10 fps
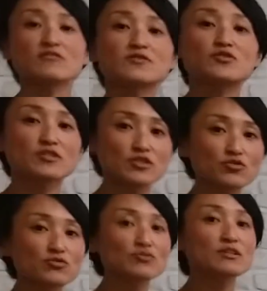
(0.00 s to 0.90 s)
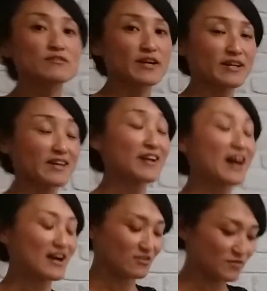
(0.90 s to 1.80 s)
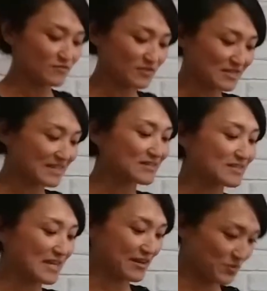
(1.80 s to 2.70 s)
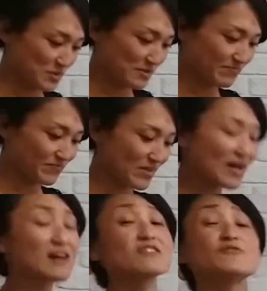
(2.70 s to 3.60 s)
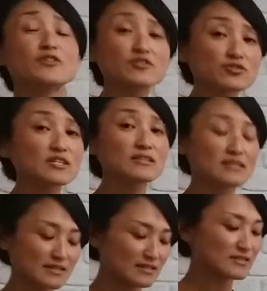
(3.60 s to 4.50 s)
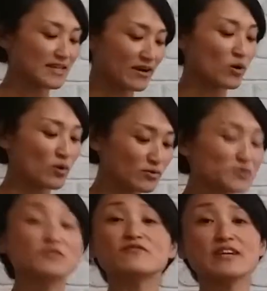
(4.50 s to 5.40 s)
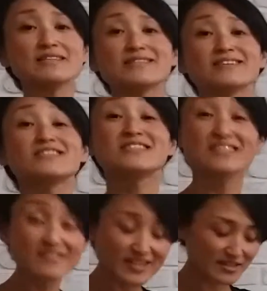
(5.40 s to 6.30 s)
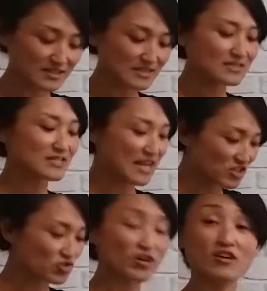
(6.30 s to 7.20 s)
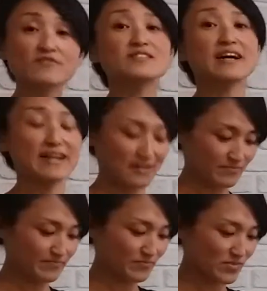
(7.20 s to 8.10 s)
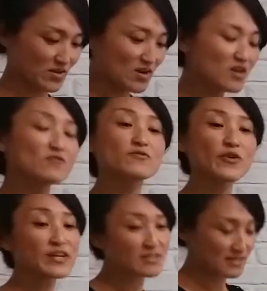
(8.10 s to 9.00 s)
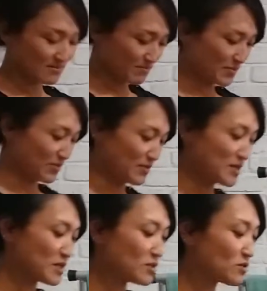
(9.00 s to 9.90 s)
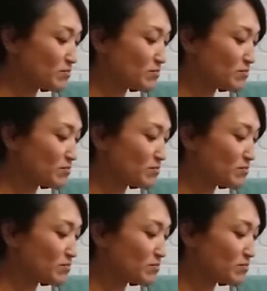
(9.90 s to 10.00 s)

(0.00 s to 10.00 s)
of traditional Iranian handwoven textiles, unfortunately, they are also facing serious danger of dying. For example, the